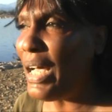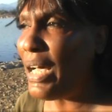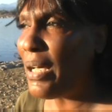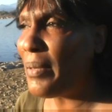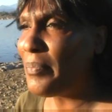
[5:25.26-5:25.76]

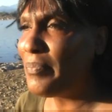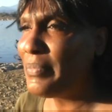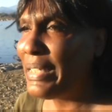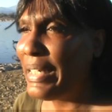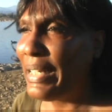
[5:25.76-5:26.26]

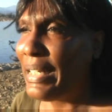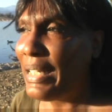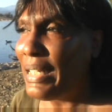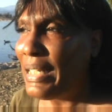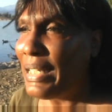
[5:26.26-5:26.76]
Um,
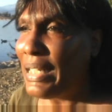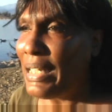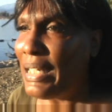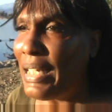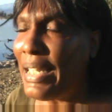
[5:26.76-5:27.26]

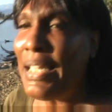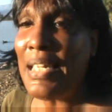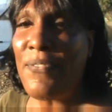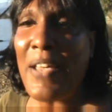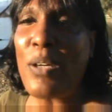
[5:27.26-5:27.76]

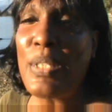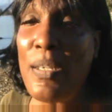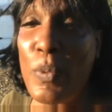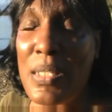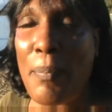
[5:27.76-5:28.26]
he felt
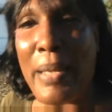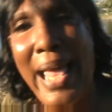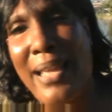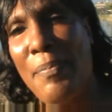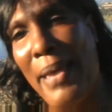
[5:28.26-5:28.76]
he was a
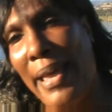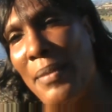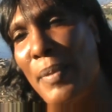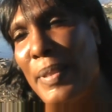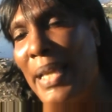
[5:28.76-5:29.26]
black
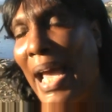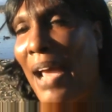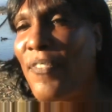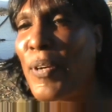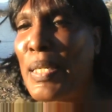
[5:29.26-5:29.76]
man, but the
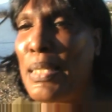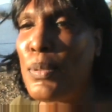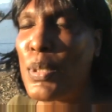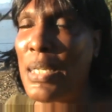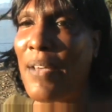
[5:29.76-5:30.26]

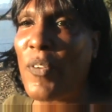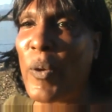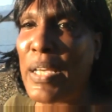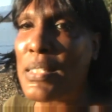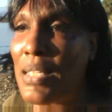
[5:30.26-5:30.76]
Africans
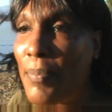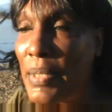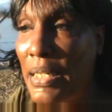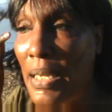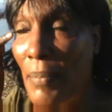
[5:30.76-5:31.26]
never
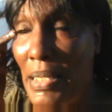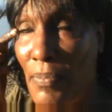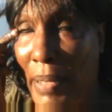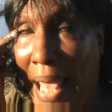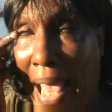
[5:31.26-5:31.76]
accepted him as
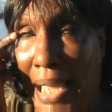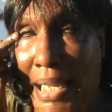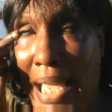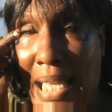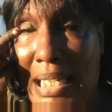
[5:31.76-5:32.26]

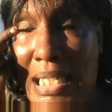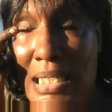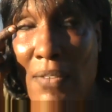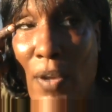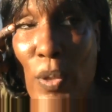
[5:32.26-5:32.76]
black, and he
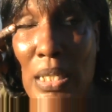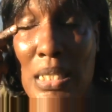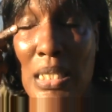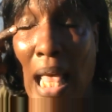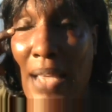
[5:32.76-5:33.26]
devoted
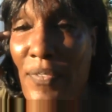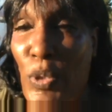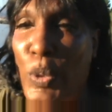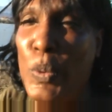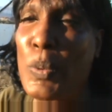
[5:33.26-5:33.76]
his life
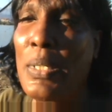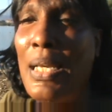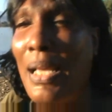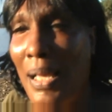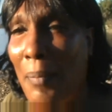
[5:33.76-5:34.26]
to
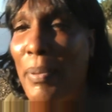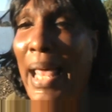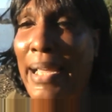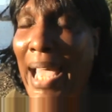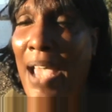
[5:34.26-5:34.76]

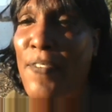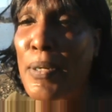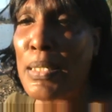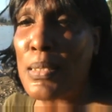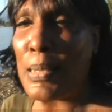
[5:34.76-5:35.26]
black
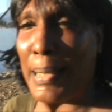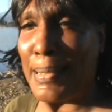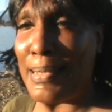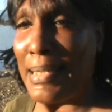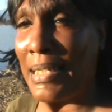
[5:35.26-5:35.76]
Africans like
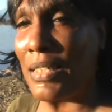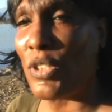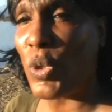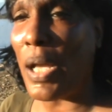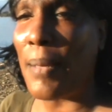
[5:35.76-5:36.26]
the Dinka
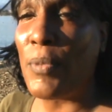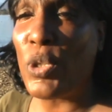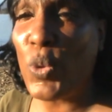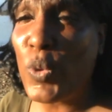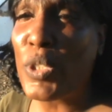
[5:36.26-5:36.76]
tribe, the
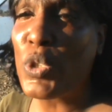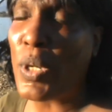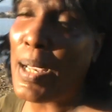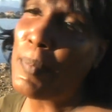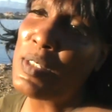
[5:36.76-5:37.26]
Nuer
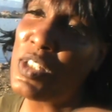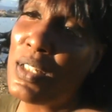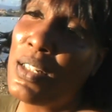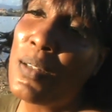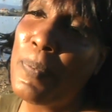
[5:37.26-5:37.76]
tribe, the
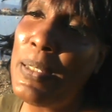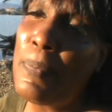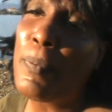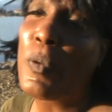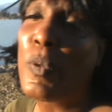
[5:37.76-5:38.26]
Shilluk
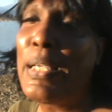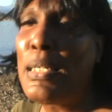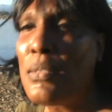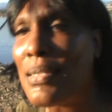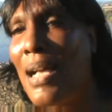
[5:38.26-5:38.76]
people
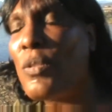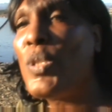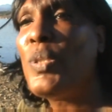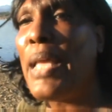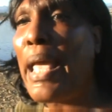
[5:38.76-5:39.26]
in South
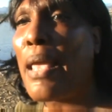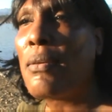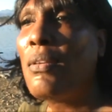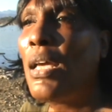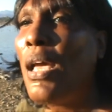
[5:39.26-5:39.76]

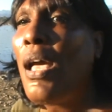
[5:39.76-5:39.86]
Sudan